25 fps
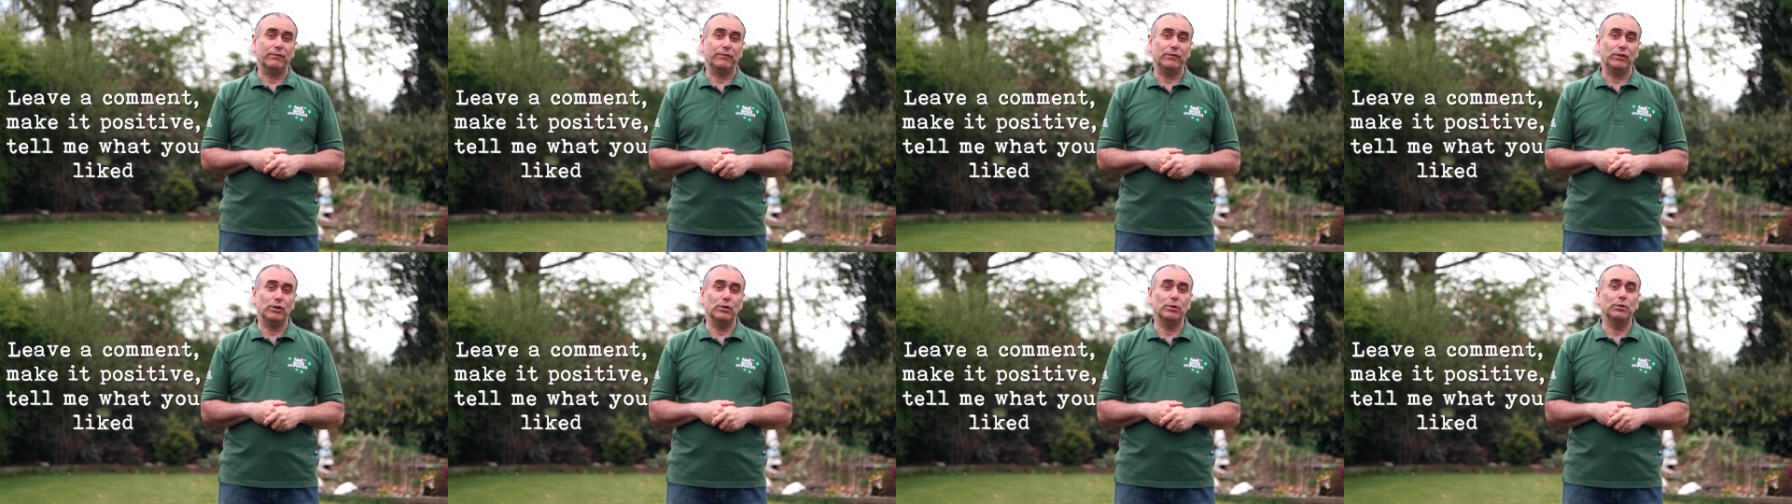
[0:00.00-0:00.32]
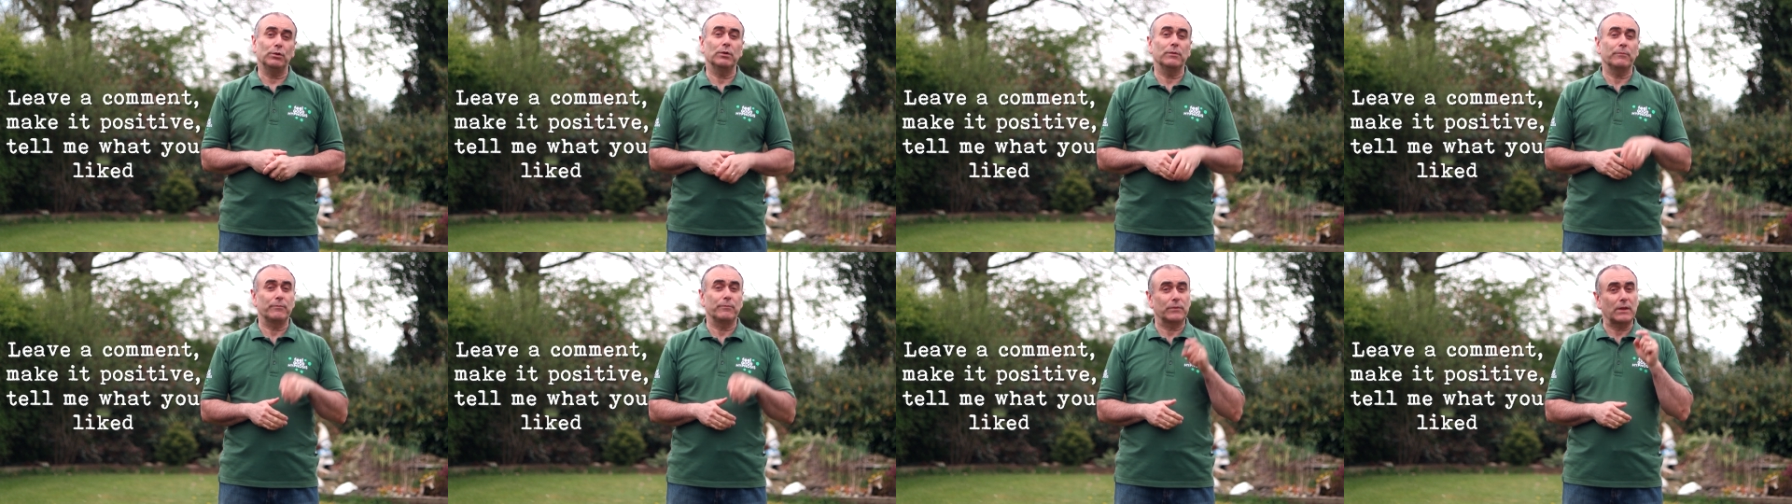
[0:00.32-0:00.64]
for
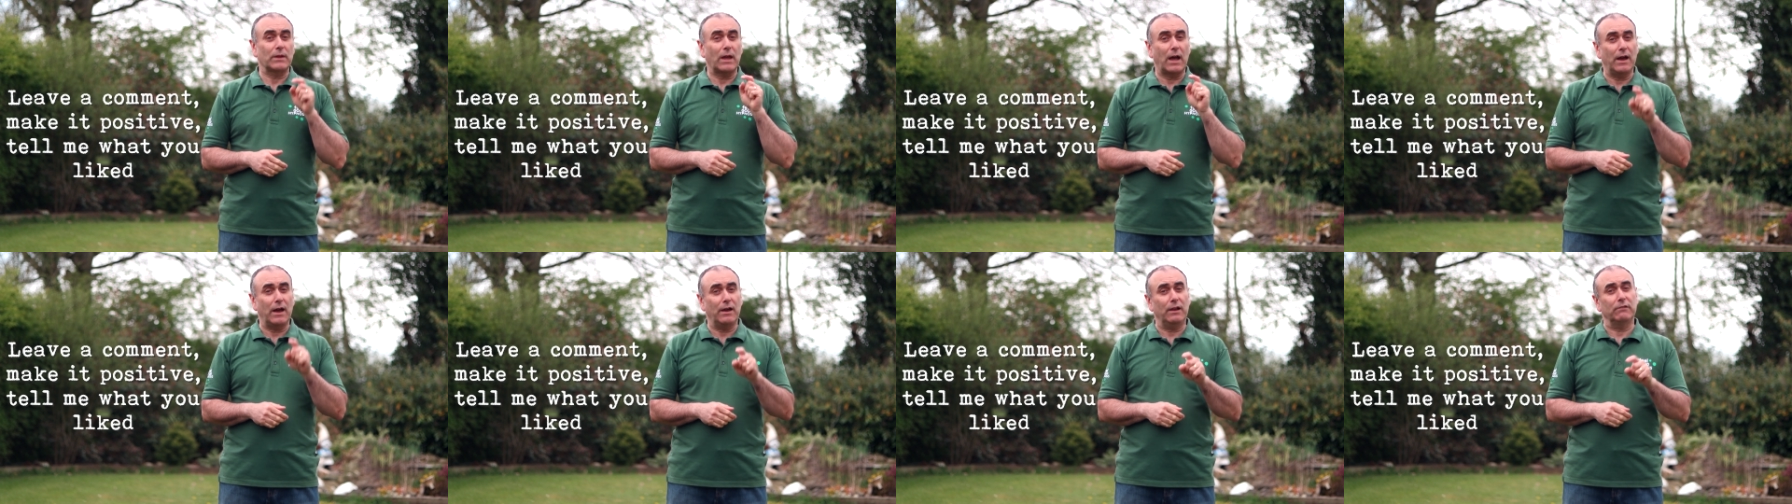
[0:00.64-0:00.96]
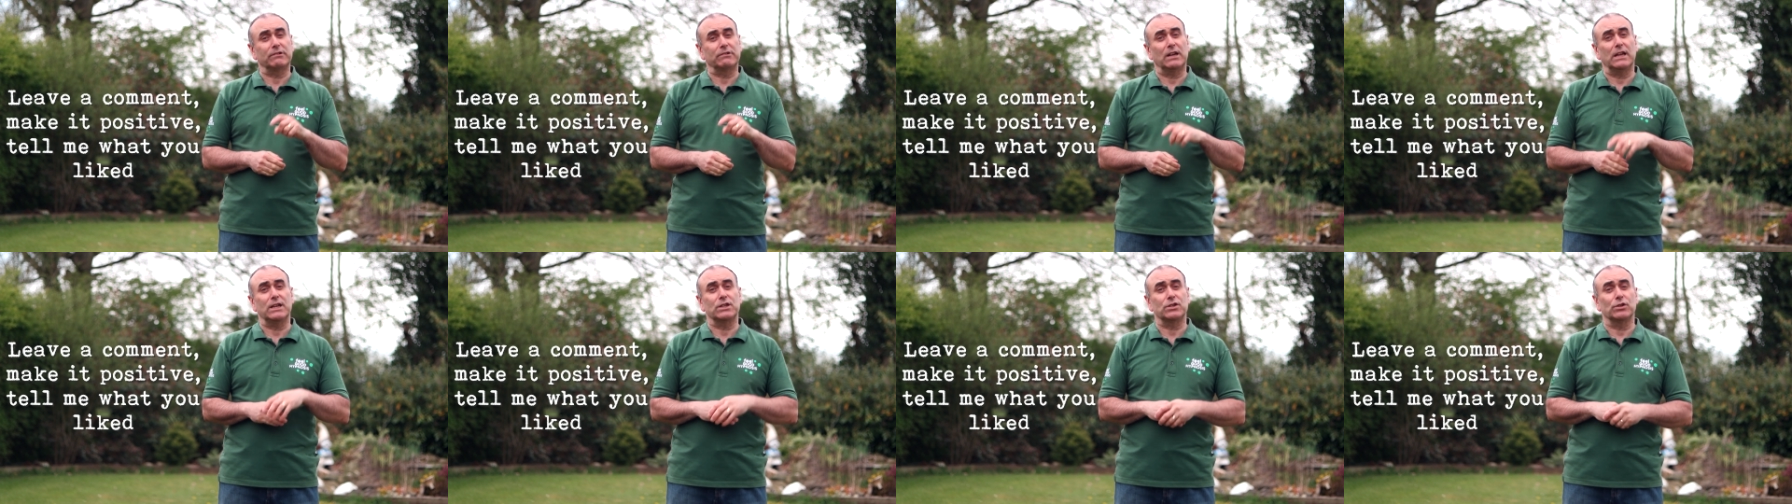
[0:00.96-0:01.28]
you. I'll
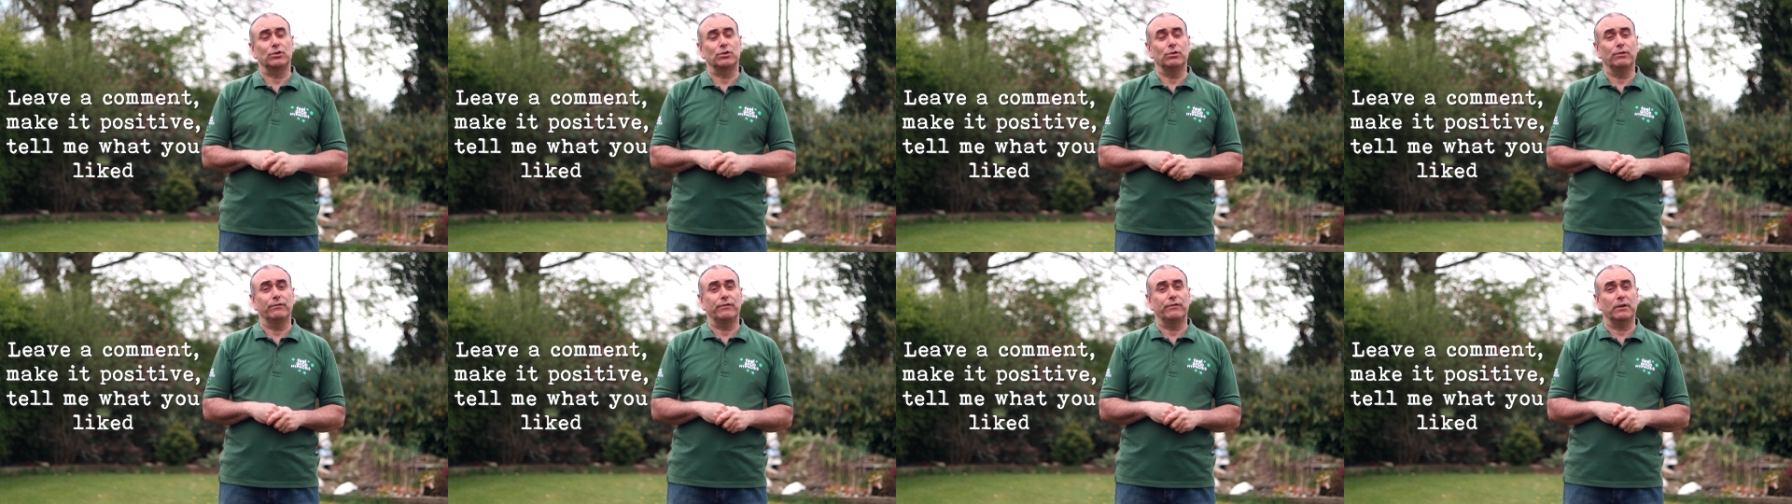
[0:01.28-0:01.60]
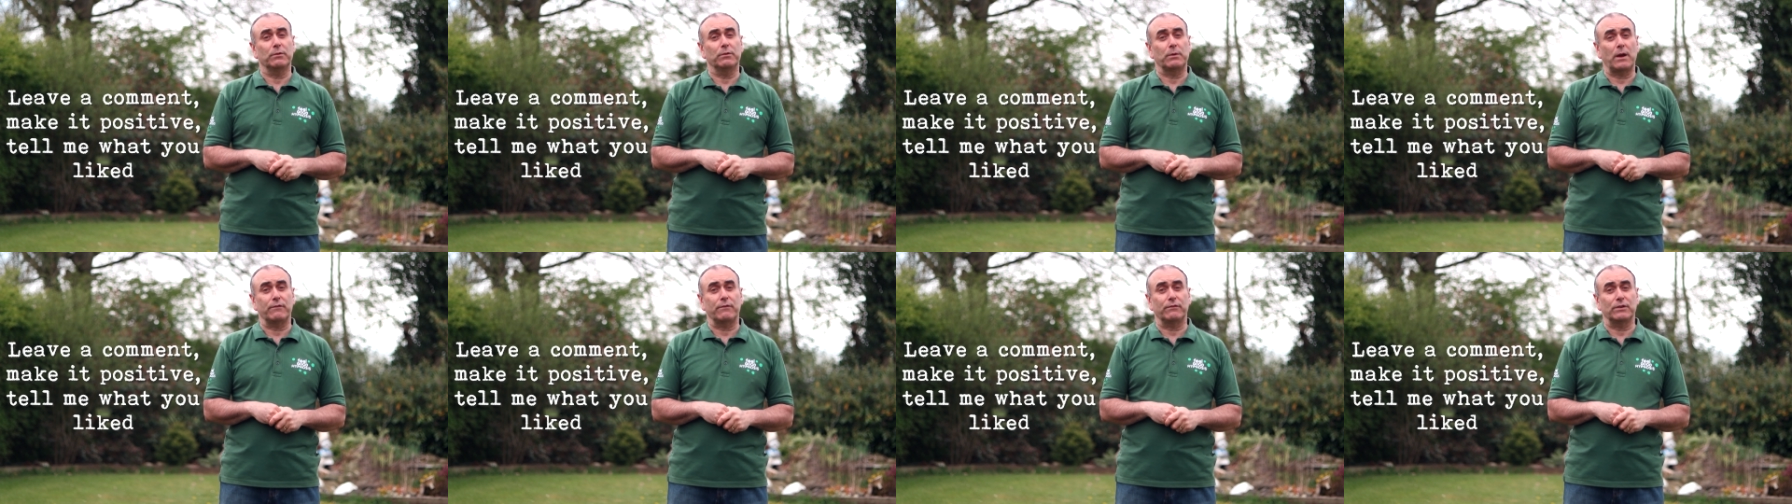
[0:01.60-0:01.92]
release a new
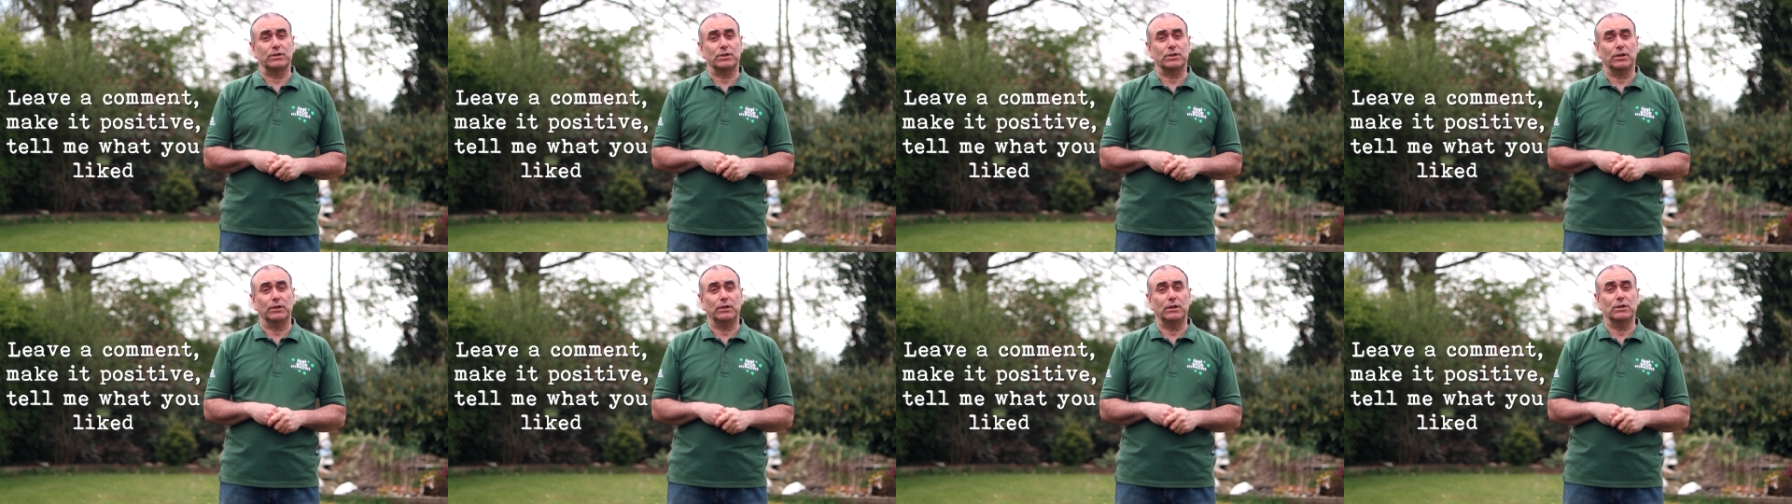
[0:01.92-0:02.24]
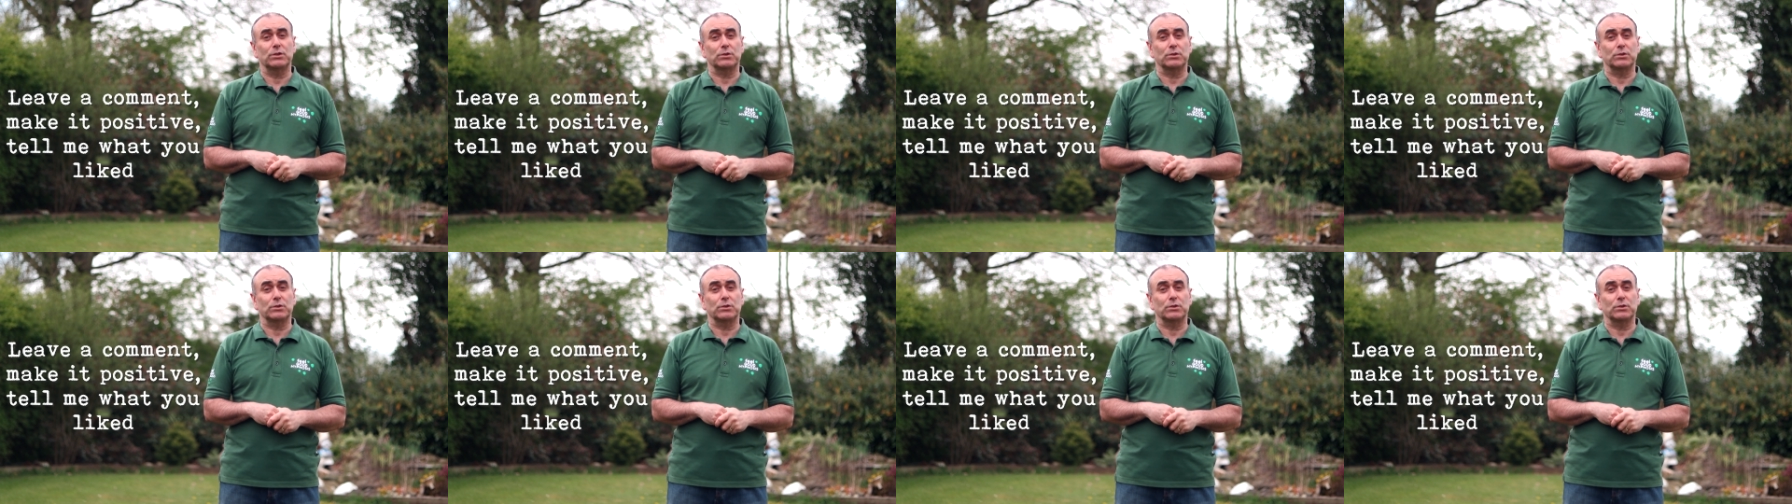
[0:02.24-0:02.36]
video every Sunday,